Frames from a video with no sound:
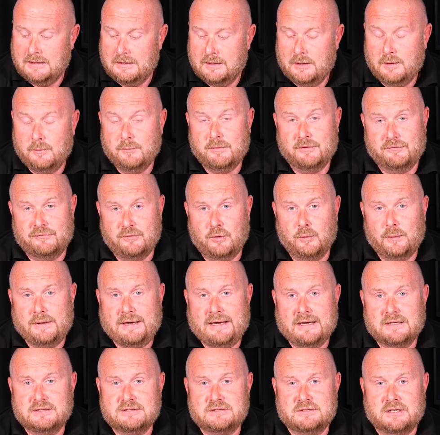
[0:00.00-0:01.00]
Before we
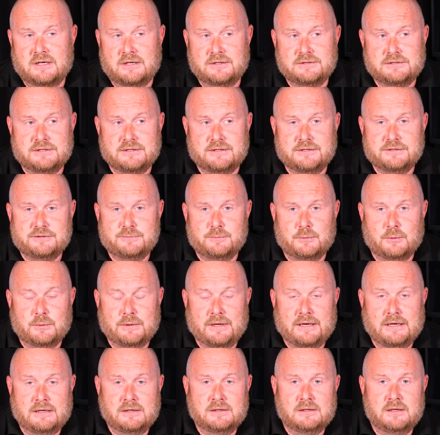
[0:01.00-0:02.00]
get started this
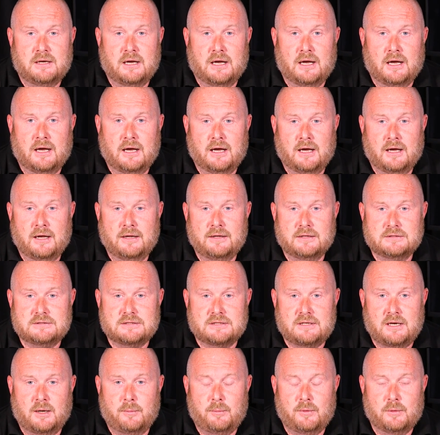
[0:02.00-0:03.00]
morning, there's a
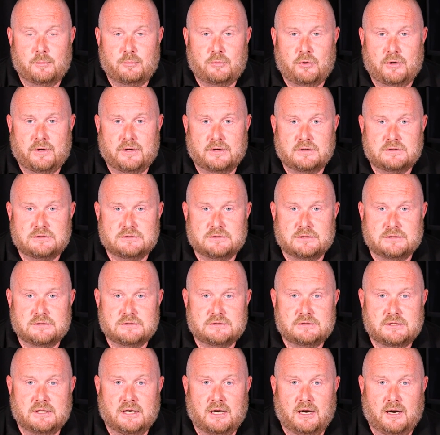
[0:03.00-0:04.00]
couple of products
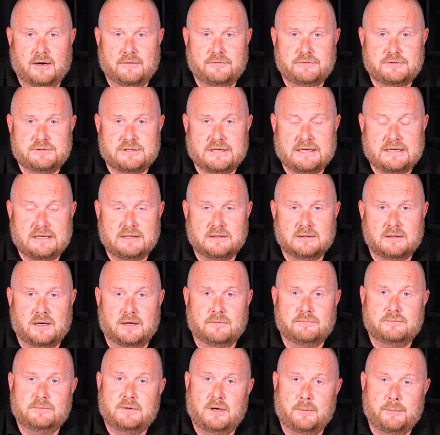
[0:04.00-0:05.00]
that I've seen.
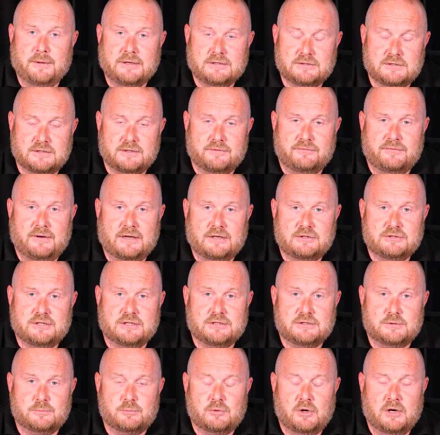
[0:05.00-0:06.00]
I've come into the Flash
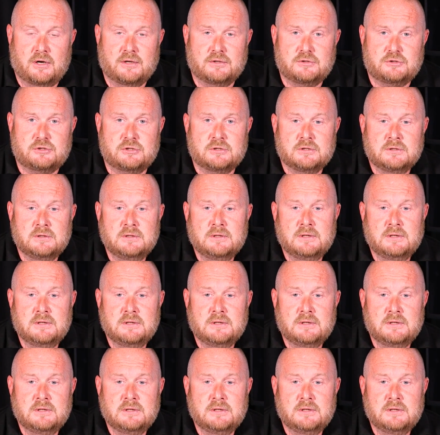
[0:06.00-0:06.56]
Centre branch.